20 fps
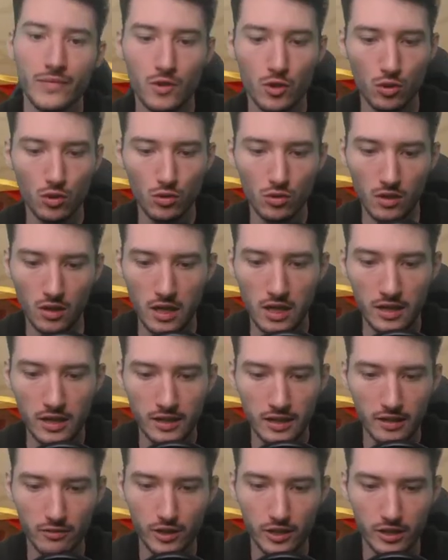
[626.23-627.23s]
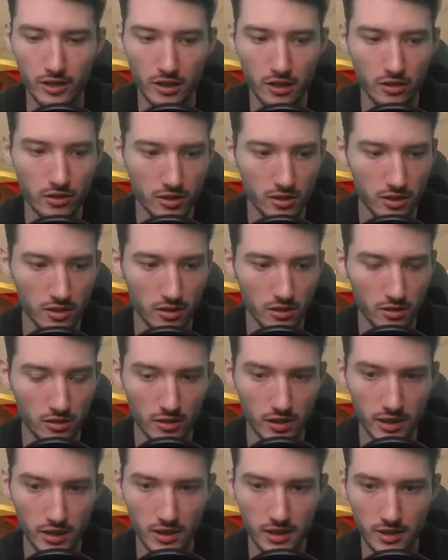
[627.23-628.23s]
Cool, that worked out. All
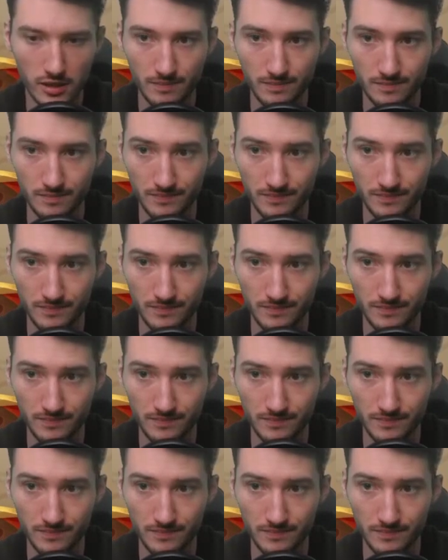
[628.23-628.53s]
right.